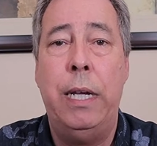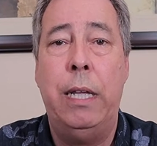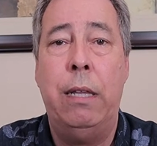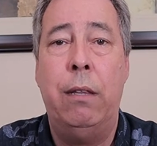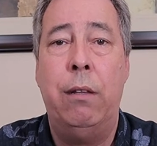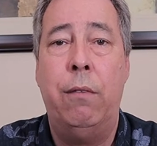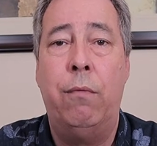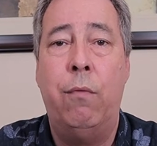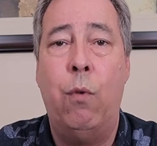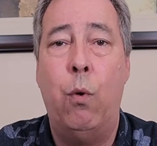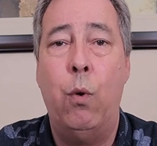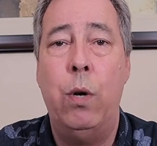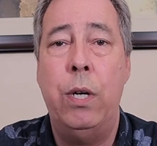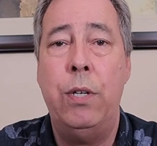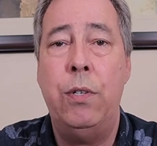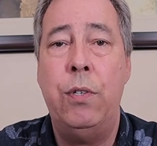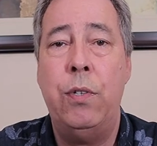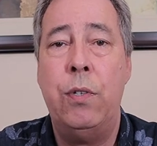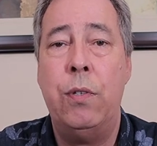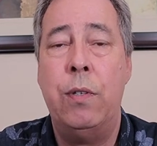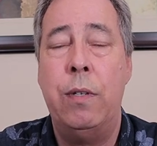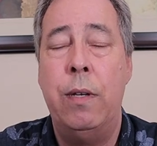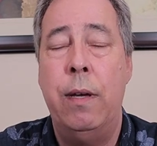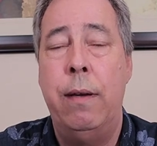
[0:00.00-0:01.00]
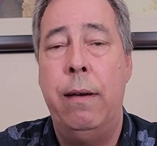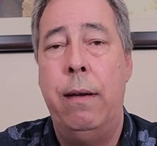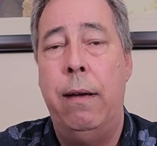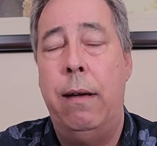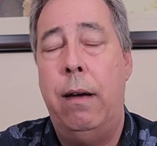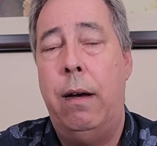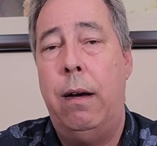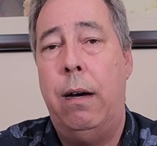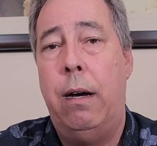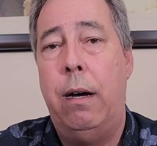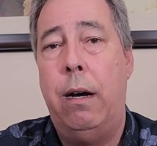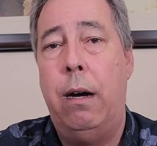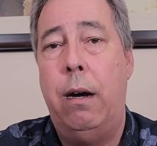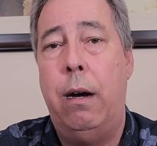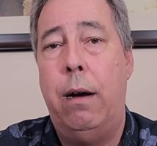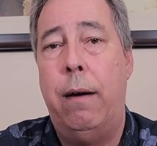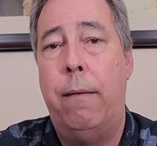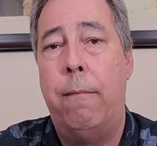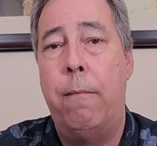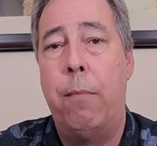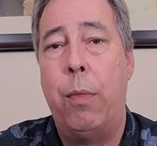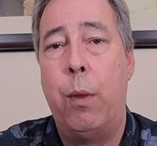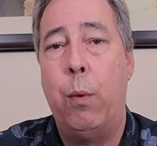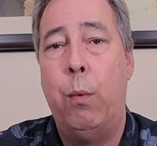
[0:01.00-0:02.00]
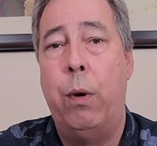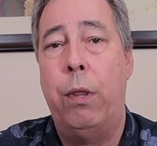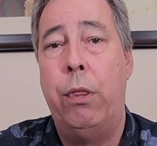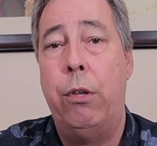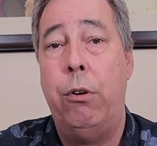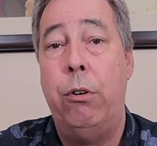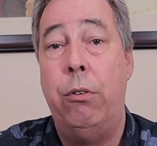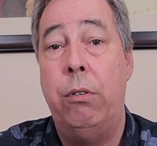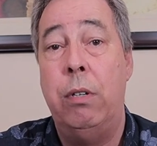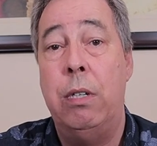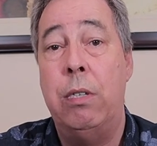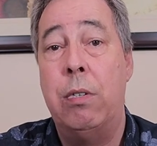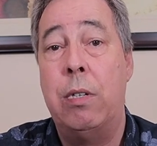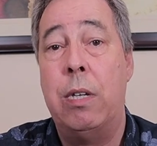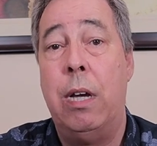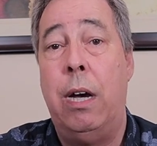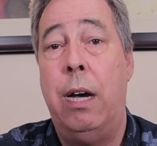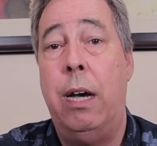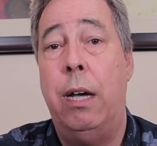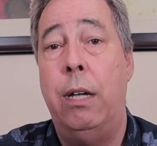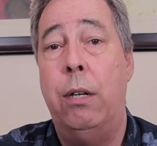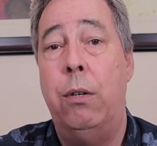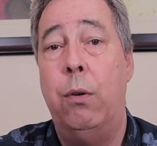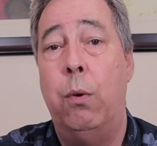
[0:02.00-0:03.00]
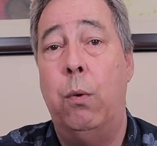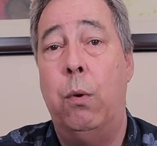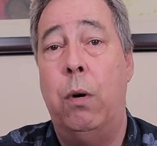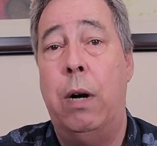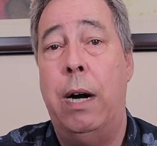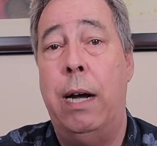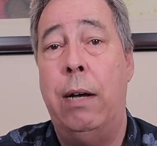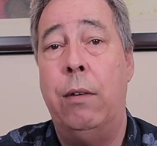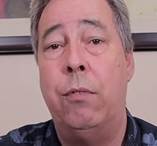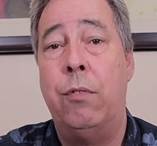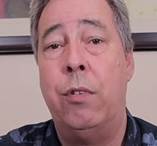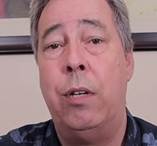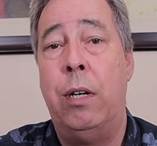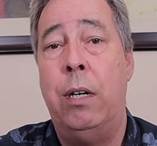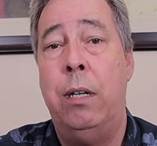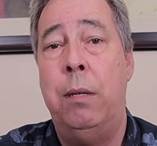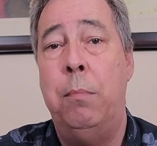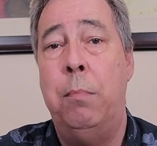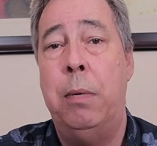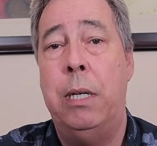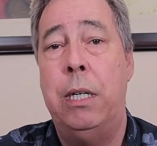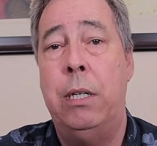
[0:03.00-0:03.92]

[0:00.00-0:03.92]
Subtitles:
in the voice, whether you're inside or outside,